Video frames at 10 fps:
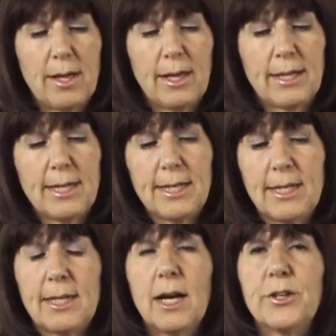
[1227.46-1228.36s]

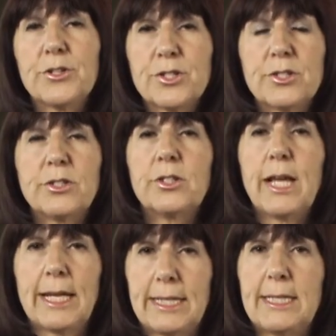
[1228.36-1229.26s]
He understood
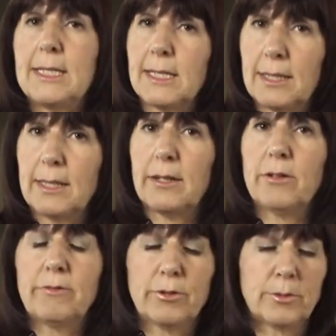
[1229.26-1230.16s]
and he
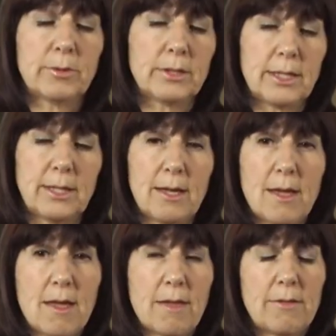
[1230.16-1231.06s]
declared verbally
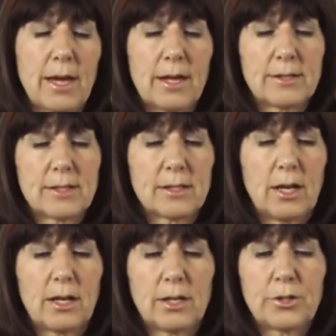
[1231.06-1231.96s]
that
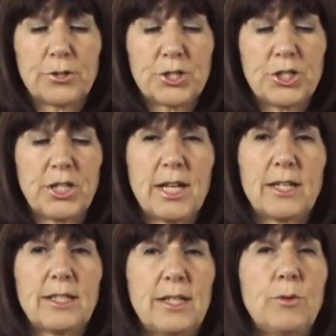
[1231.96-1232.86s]

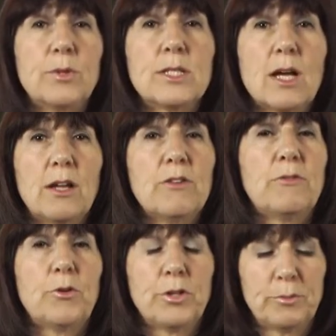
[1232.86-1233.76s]
Christianity was
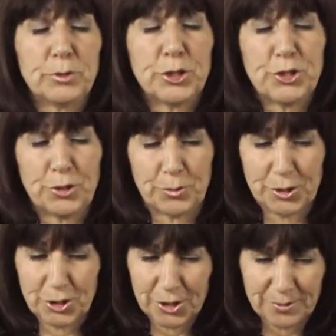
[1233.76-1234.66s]
unavoidably
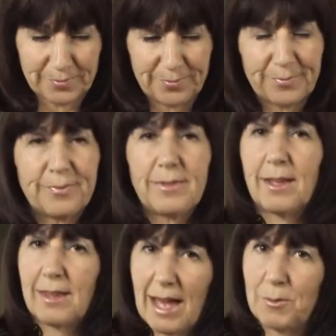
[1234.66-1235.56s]
Jewish. Now
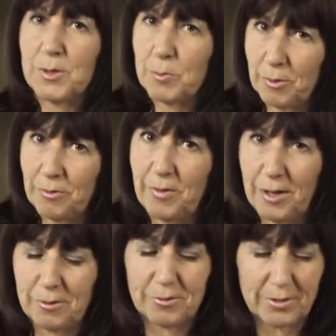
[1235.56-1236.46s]
that was
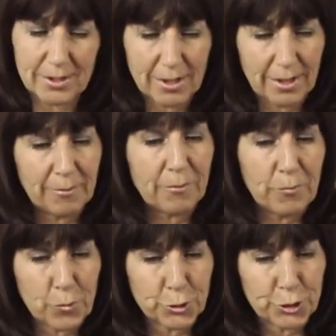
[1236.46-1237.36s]
profound for the time,
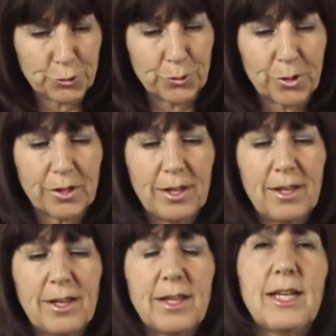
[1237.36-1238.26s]
for sure.
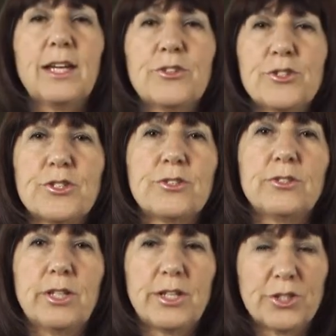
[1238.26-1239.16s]
He
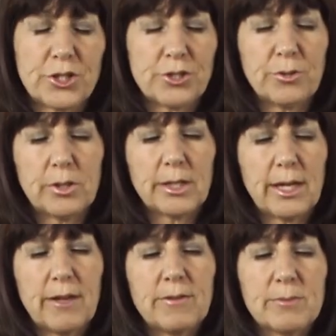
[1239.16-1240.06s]
understood that Yeshua
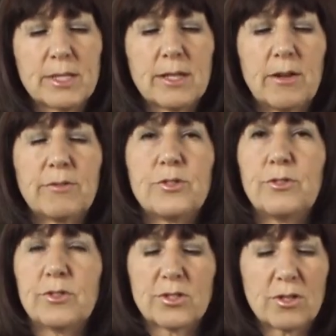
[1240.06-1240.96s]
gave himself to
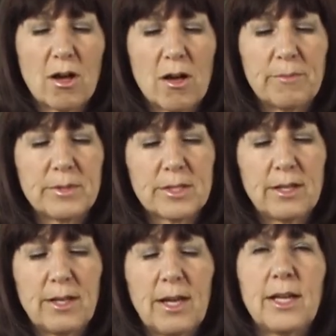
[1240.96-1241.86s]
the Psalms
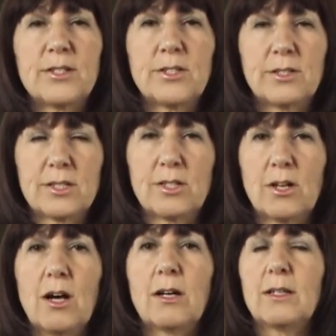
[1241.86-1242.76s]
and to the
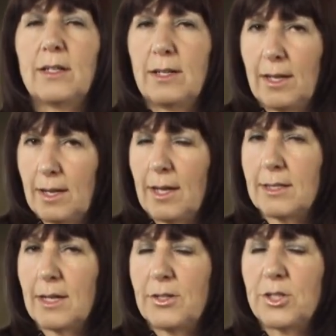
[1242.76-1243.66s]
Tanakh. And
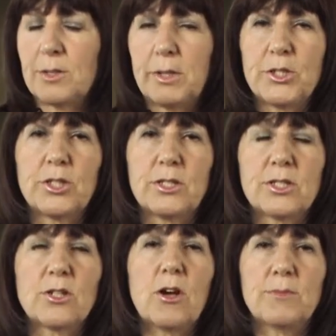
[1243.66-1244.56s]
as I just mentioned, the
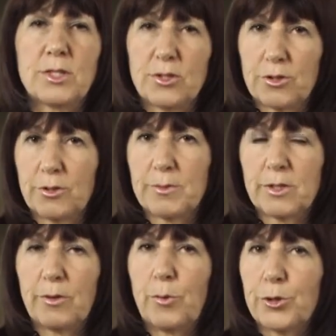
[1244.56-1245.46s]
Psalms in terms
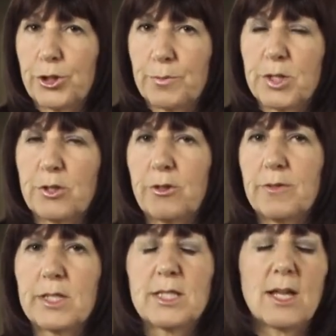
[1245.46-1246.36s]
of the worship
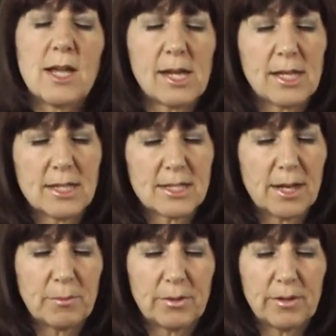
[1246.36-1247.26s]
service in the
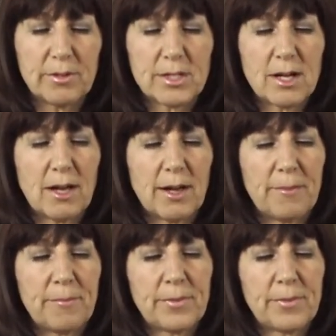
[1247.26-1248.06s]
temple of the time.